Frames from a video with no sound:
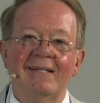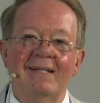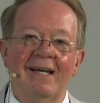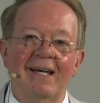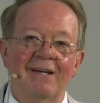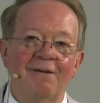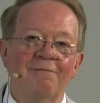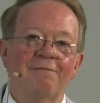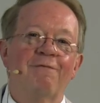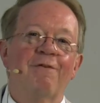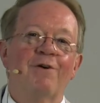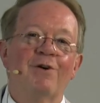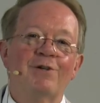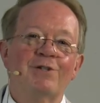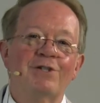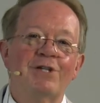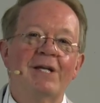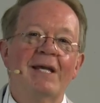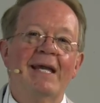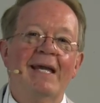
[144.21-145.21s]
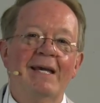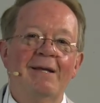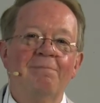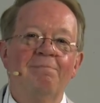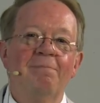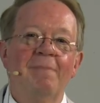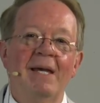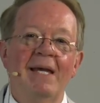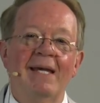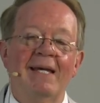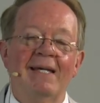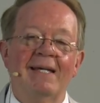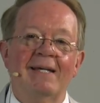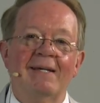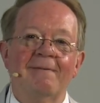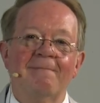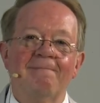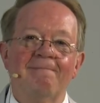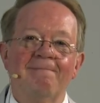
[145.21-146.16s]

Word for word: and first in me.